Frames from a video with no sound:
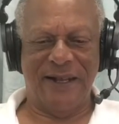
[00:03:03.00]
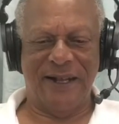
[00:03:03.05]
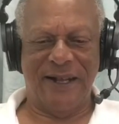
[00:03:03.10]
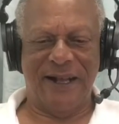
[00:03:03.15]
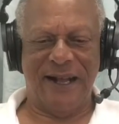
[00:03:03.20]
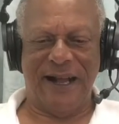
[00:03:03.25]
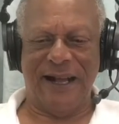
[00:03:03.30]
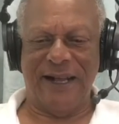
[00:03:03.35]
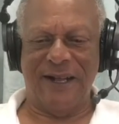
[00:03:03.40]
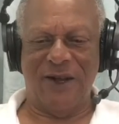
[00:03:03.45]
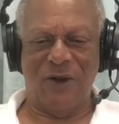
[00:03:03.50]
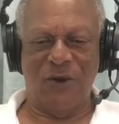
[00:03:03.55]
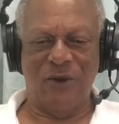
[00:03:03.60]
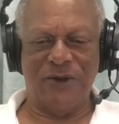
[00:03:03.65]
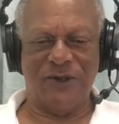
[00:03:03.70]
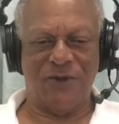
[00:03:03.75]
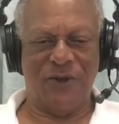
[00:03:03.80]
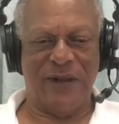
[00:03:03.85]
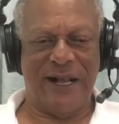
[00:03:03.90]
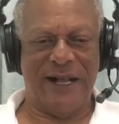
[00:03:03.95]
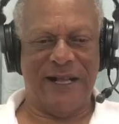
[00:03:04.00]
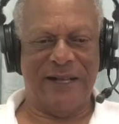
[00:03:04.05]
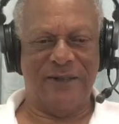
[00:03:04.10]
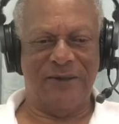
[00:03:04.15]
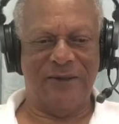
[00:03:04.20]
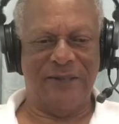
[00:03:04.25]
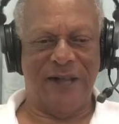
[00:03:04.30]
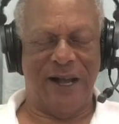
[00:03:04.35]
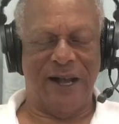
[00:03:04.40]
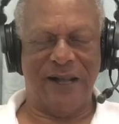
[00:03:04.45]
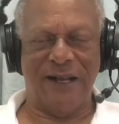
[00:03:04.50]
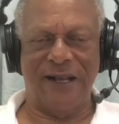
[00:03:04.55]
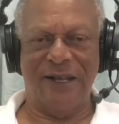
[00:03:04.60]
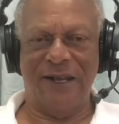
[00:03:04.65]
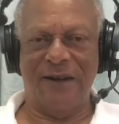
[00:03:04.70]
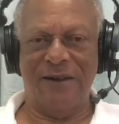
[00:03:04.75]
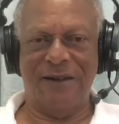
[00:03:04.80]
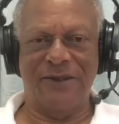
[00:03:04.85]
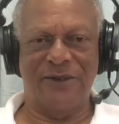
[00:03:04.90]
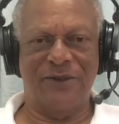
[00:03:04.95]
Guy goes around knocking
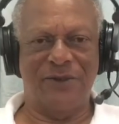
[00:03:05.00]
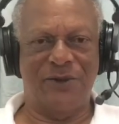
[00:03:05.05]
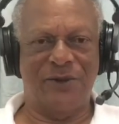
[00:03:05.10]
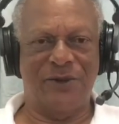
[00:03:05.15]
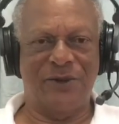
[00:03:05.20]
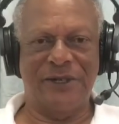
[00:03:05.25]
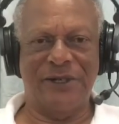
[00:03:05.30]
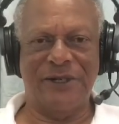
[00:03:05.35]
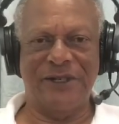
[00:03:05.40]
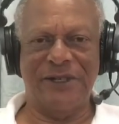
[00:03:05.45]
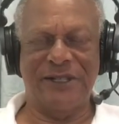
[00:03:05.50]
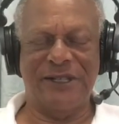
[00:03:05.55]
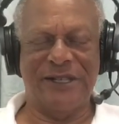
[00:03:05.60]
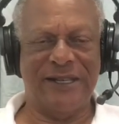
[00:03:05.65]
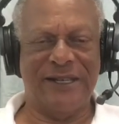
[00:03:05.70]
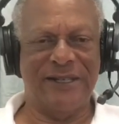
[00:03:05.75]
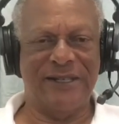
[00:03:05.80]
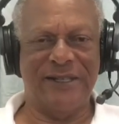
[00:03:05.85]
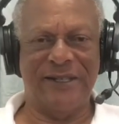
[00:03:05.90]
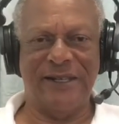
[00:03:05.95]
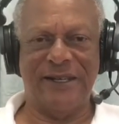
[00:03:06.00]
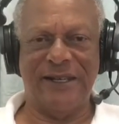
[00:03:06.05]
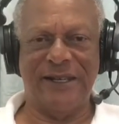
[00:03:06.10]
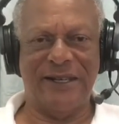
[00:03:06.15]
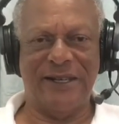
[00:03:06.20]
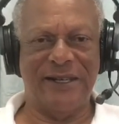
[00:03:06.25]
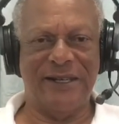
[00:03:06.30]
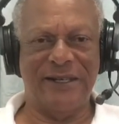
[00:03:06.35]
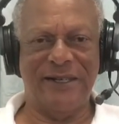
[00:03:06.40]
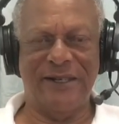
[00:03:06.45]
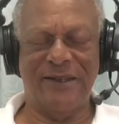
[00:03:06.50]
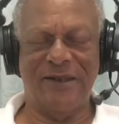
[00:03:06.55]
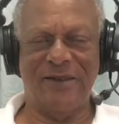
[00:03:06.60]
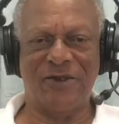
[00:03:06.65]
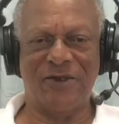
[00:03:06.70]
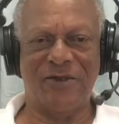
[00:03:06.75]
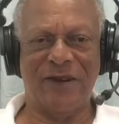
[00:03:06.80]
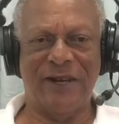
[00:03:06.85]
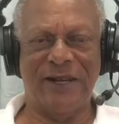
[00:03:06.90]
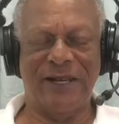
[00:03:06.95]
on doors and, you know,
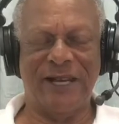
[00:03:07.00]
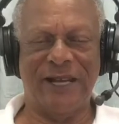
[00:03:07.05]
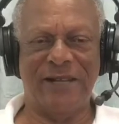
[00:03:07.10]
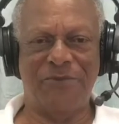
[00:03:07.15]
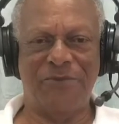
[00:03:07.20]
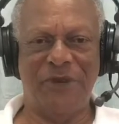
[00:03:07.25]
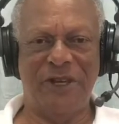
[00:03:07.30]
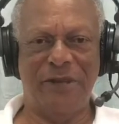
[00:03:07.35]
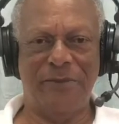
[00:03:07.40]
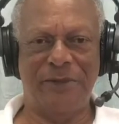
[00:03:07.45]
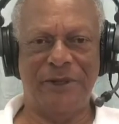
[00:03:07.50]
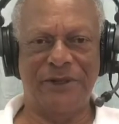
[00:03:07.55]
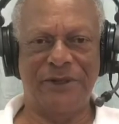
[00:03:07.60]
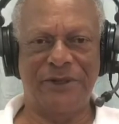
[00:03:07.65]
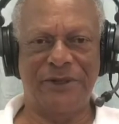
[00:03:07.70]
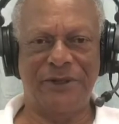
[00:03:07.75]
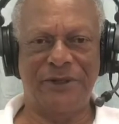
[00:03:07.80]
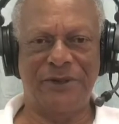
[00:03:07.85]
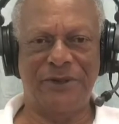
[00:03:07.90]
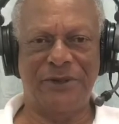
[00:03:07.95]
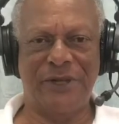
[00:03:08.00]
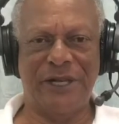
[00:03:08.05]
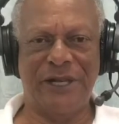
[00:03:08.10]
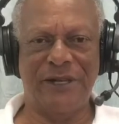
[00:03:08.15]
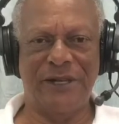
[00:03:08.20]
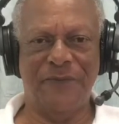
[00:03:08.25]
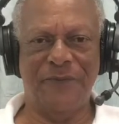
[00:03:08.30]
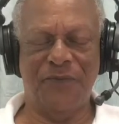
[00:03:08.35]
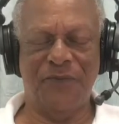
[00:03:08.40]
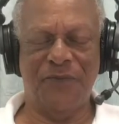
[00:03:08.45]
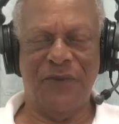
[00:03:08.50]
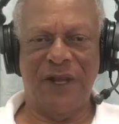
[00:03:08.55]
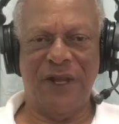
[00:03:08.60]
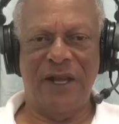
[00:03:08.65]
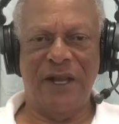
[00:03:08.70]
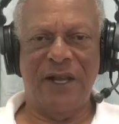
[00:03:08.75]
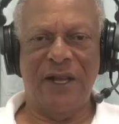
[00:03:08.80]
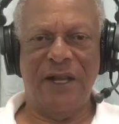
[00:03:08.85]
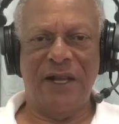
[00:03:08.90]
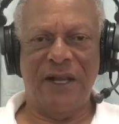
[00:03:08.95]
trying to get people to
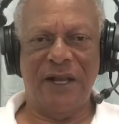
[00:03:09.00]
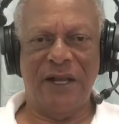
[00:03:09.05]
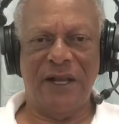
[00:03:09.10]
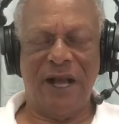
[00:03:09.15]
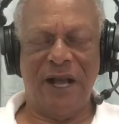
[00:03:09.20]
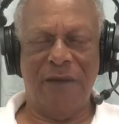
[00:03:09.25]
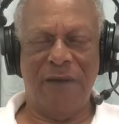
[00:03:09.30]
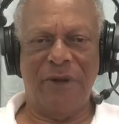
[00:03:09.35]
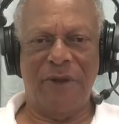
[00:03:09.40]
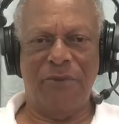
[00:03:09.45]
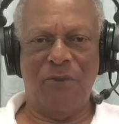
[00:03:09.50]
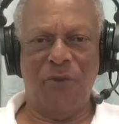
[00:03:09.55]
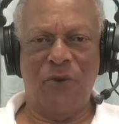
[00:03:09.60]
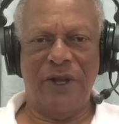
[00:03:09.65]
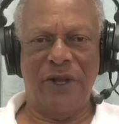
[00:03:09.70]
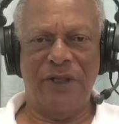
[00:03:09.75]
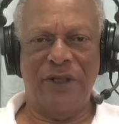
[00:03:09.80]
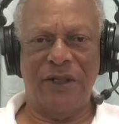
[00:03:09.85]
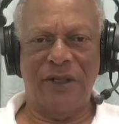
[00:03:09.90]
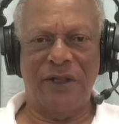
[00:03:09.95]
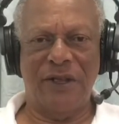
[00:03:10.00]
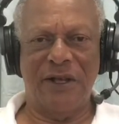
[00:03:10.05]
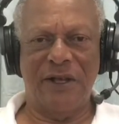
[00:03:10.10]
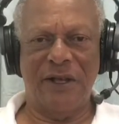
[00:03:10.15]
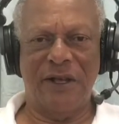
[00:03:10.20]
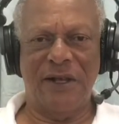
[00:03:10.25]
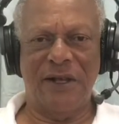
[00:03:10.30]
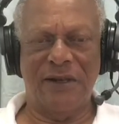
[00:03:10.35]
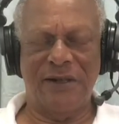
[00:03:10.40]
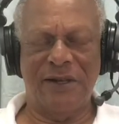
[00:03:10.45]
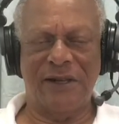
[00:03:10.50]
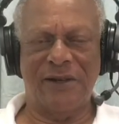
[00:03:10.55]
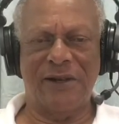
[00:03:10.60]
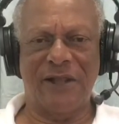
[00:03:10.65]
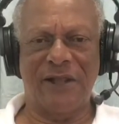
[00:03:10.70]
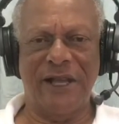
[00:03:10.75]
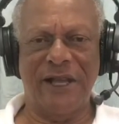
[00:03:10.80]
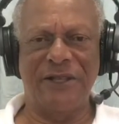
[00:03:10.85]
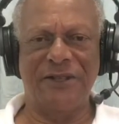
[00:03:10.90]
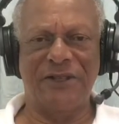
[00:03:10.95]
come up with little
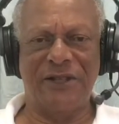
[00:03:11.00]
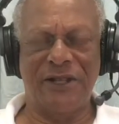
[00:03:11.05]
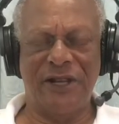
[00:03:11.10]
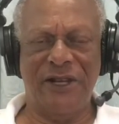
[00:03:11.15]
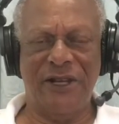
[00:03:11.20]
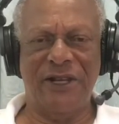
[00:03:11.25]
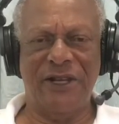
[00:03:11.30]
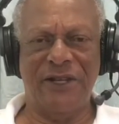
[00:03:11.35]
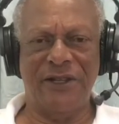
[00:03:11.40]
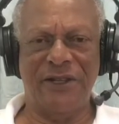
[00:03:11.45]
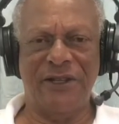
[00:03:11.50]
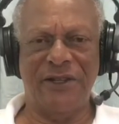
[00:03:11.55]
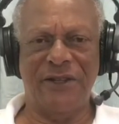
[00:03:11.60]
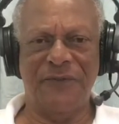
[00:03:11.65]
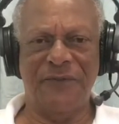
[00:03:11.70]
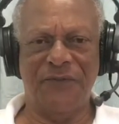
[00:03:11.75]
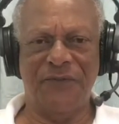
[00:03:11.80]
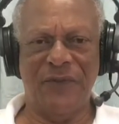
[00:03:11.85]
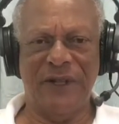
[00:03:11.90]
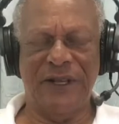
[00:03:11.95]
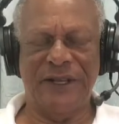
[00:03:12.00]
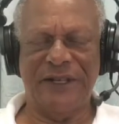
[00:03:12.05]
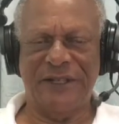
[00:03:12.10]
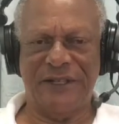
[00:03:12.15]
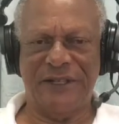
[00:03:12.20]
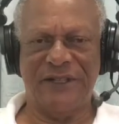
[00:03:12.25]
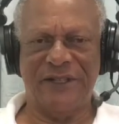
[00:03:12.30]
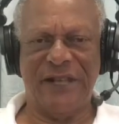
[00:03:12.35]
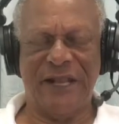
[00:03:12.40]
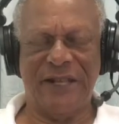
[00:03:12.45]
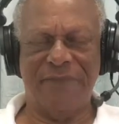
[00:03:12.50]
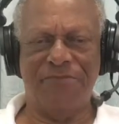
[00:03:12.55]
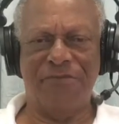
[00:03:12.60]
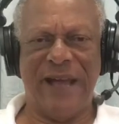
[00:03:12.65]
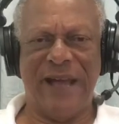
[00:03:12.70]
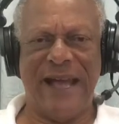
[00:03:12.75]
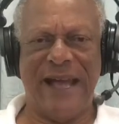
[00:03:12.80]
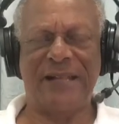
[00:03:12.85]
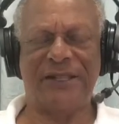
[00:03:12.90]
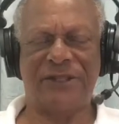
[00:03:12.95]
things that he can send
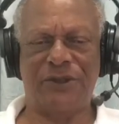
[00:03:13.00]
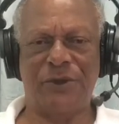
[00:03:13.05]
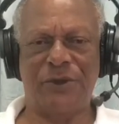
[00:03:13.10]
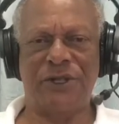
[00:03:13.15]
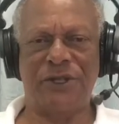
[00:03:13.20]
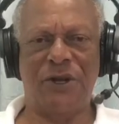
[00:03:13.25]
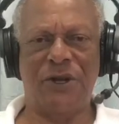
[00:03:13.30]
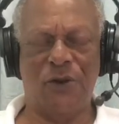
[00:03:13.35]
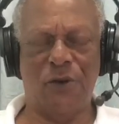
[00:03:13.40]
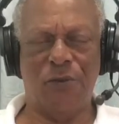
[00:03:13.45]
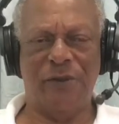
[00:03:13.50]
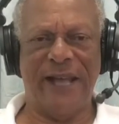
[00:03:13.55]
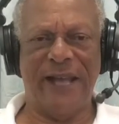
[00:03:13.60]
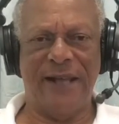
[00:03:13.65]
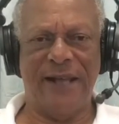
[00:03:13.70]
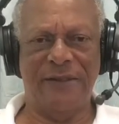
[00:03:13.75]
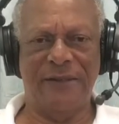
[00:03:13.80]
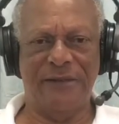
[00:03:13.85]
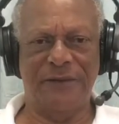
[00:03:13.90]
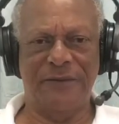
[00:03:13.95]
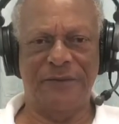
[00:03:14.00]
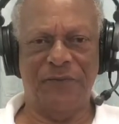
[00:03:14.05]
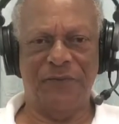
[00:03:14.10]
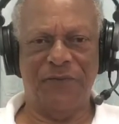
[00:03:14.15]
back to his homeland.